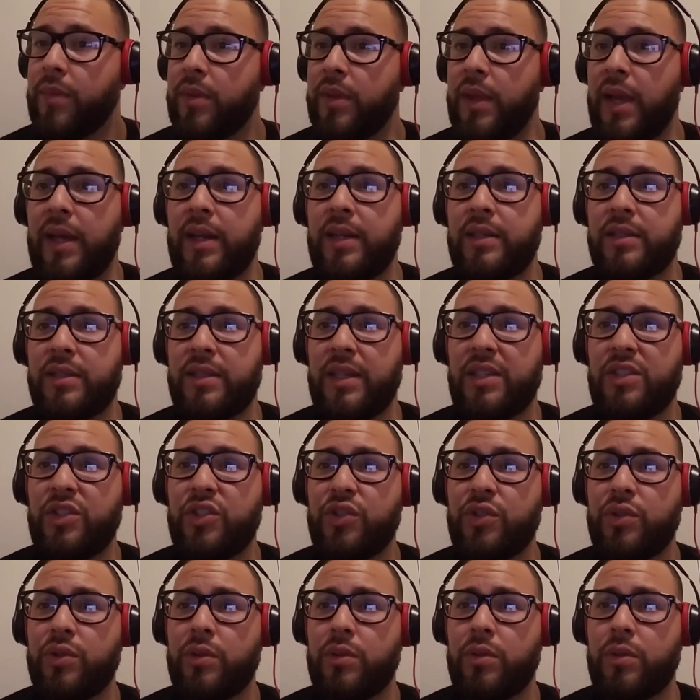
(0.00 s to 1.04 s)
That
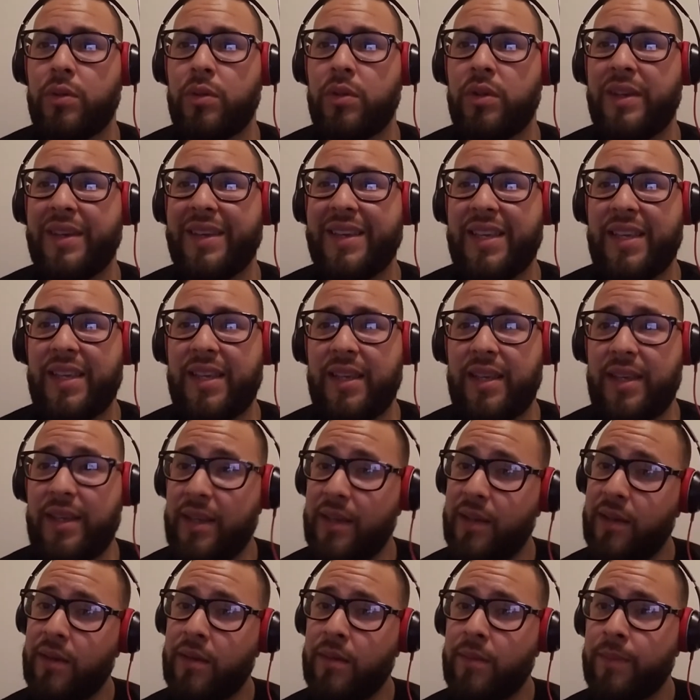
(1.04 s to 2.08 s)
essential
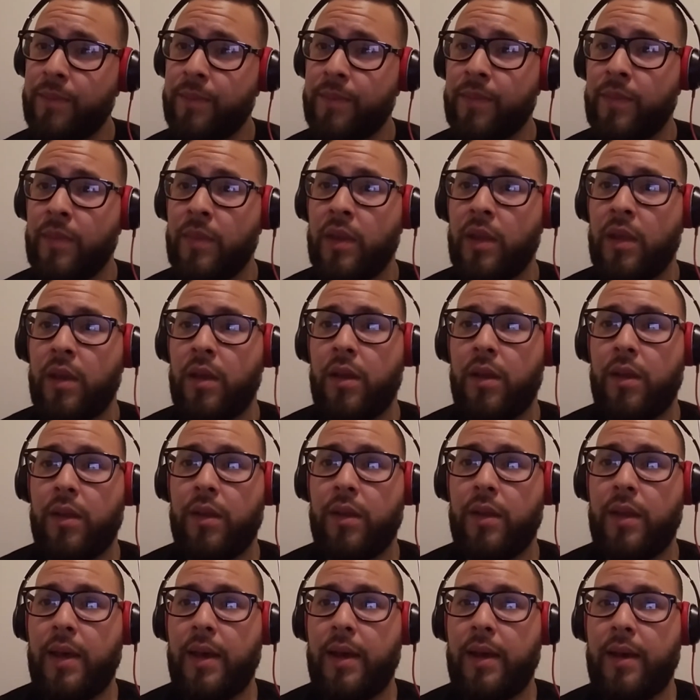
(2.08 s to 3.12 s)
E
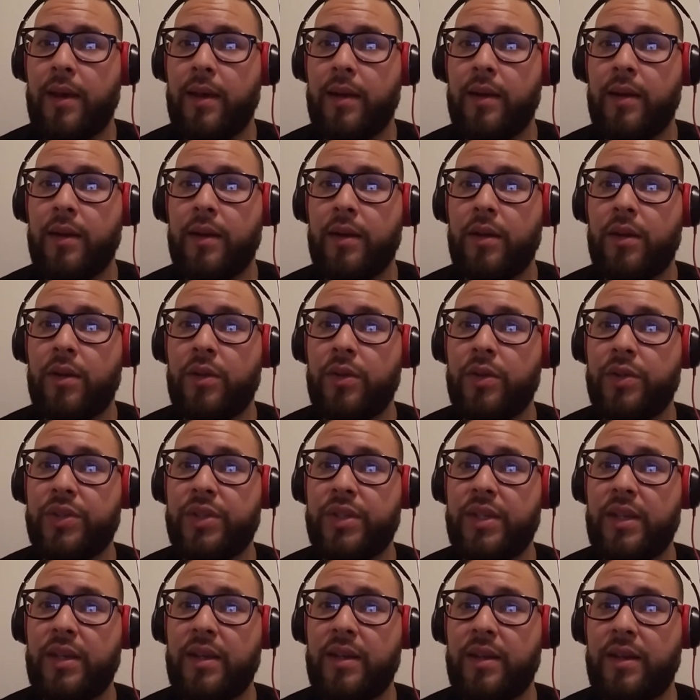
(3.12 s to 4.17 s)
that you
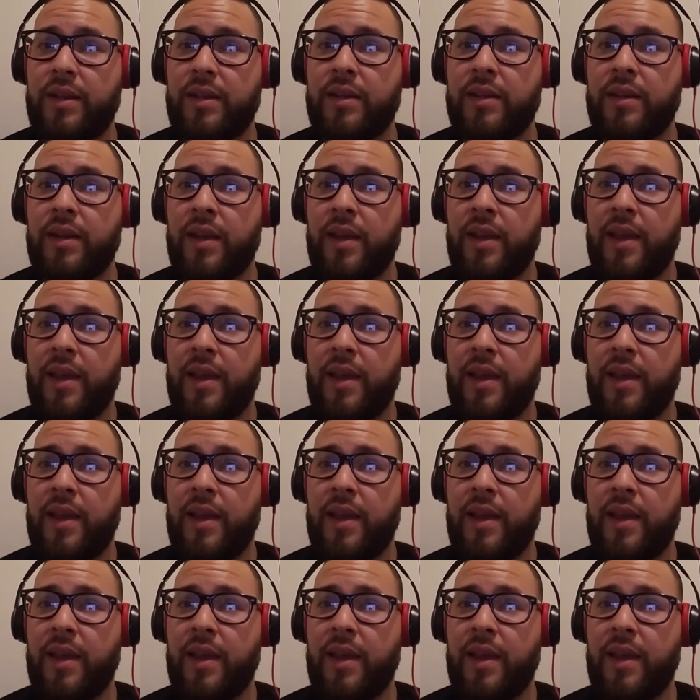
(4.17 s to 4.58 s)
see in